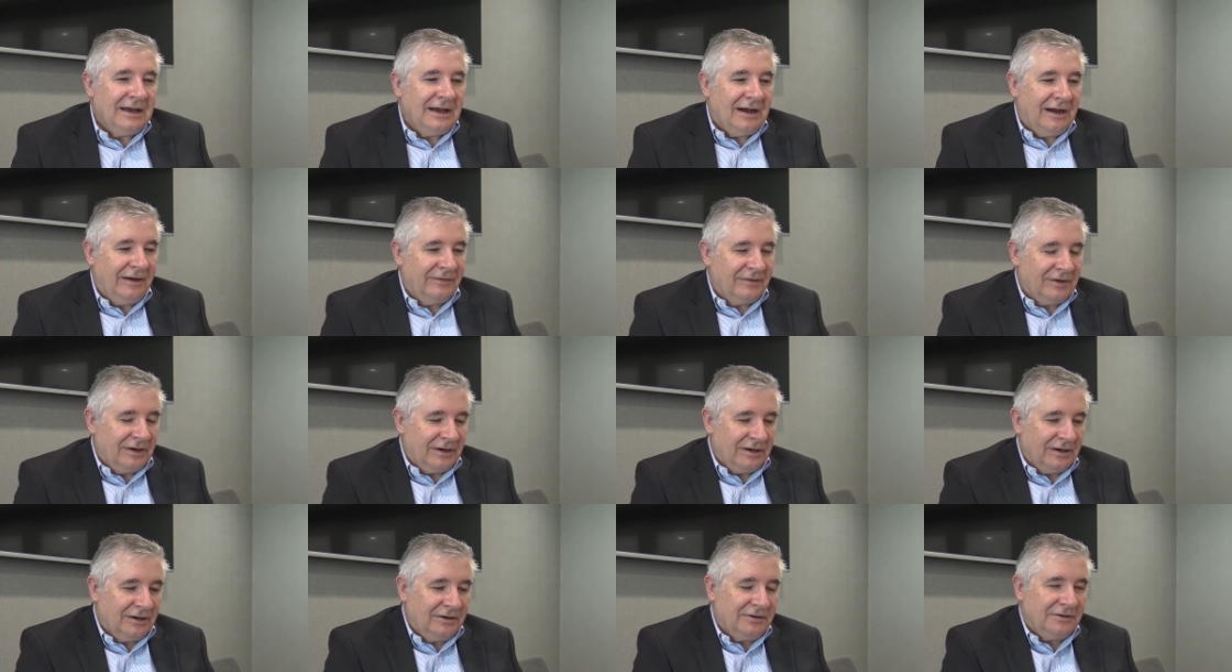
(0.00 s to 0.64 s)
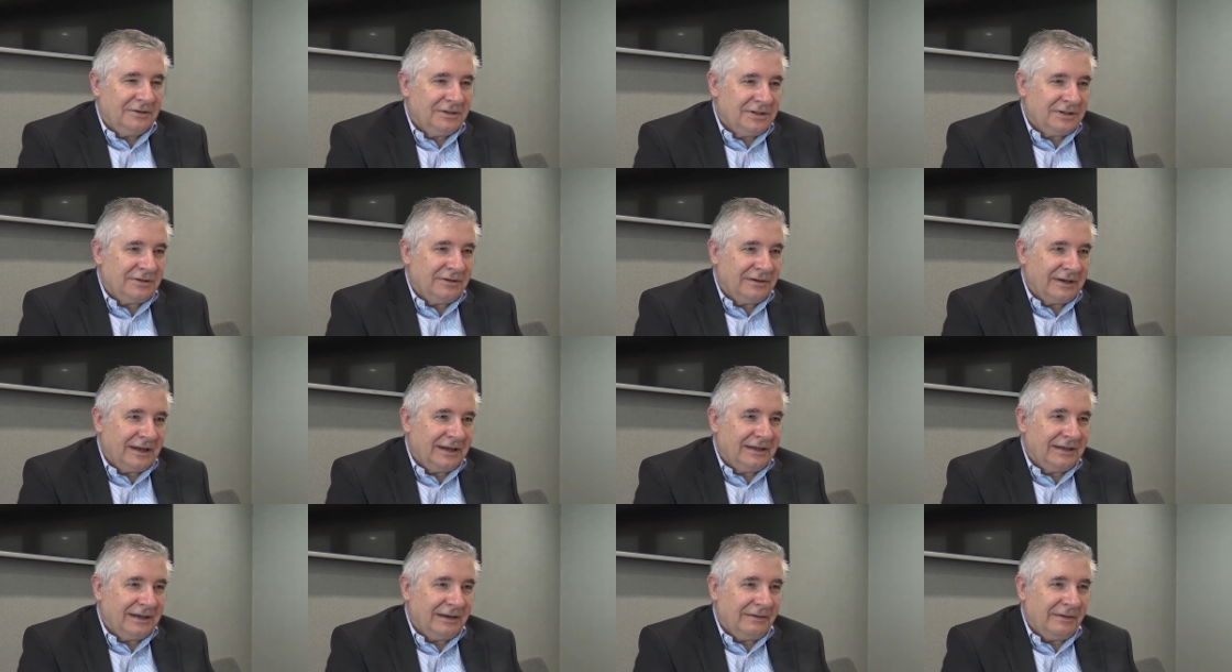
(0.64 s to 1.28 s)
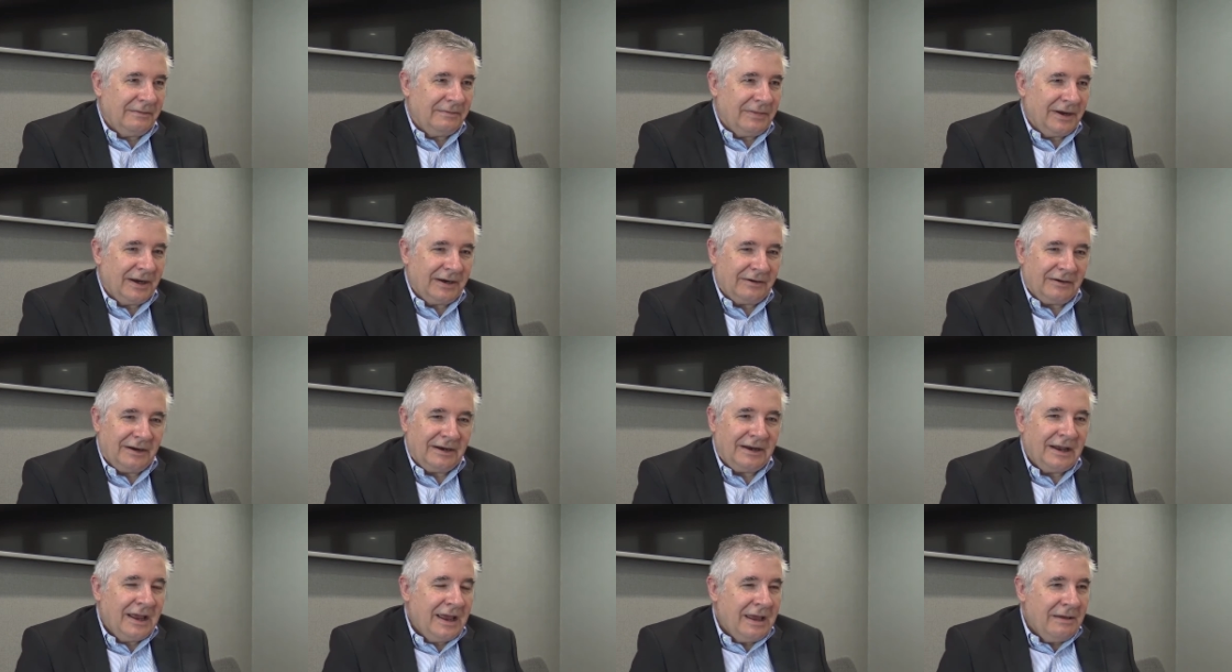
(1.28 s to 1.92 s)
I've got a good strong academic
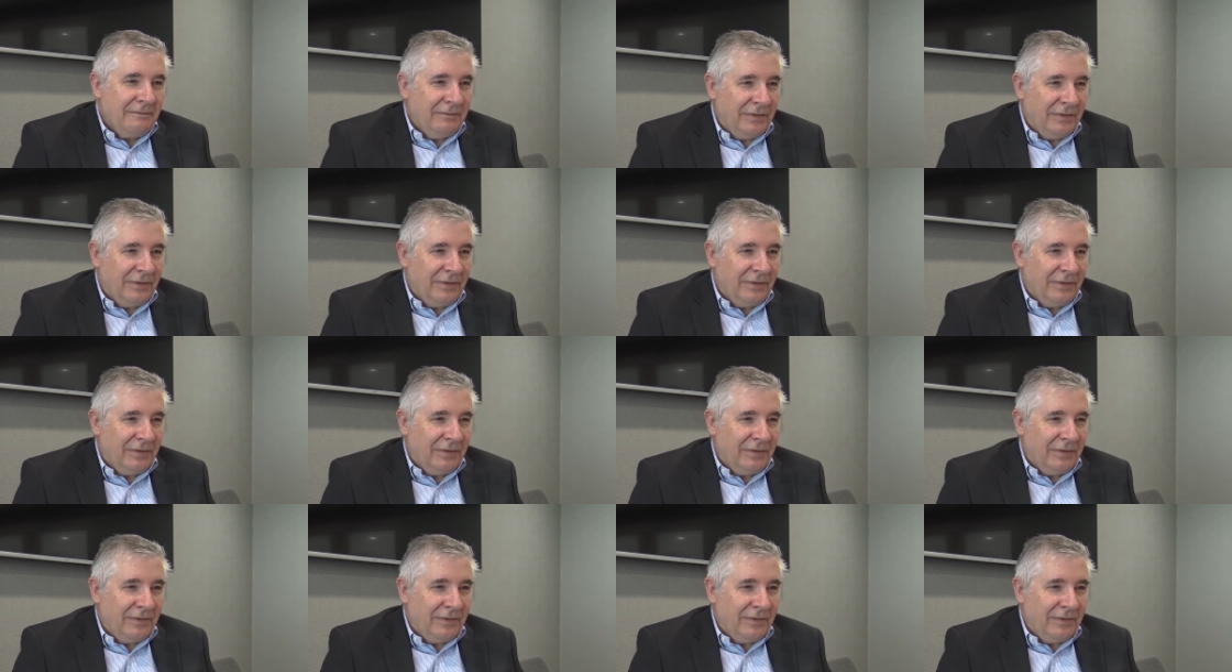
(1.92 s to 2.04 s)
background,